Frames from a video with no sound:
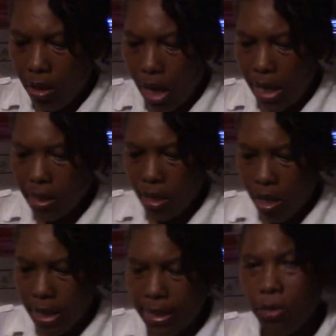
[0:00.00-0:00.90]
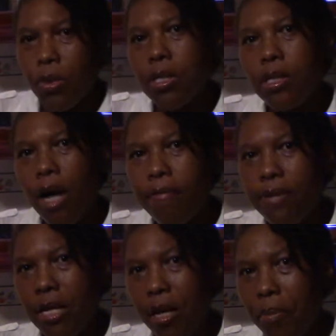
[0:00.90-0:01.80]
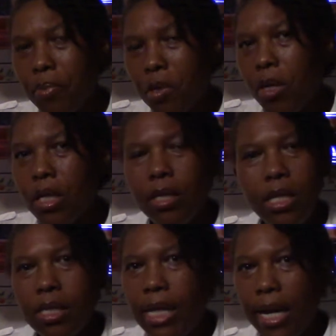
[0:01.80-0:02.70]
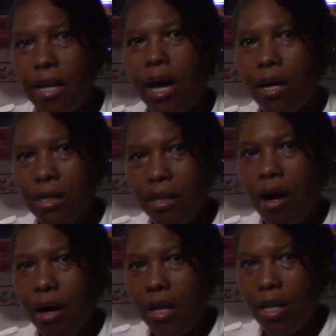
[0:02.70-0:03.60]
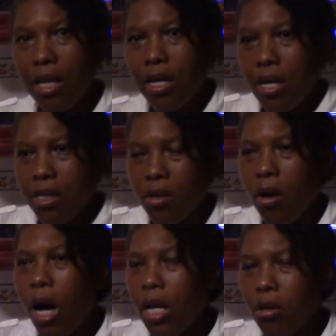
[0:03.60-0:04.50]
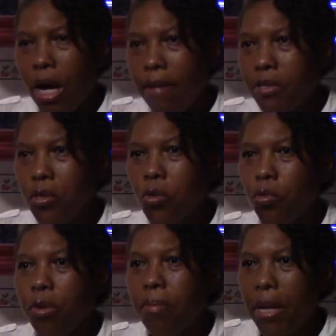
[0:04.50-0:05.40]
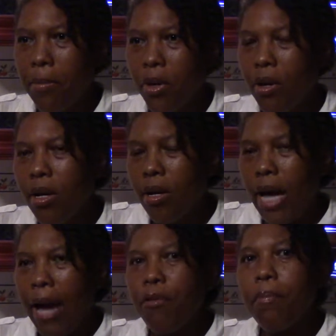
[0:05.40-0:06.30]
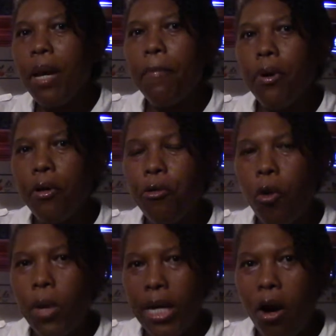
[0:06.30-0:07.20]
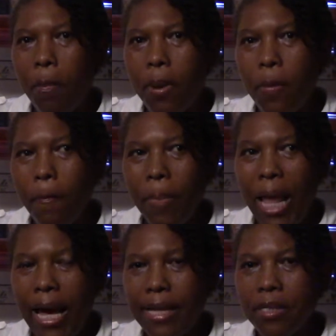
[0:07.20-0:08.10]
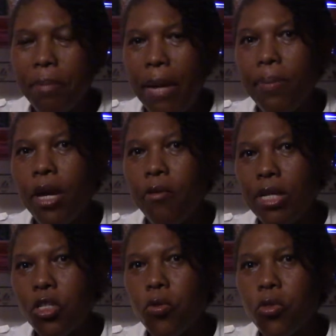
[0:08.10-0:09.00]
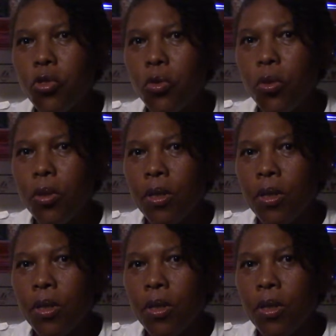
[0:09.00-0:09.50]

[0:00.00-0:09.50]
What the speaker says: I saw that it was softening up. So it didn't take long at all. So all you have to do, remember, I remember growing up, and my parents used to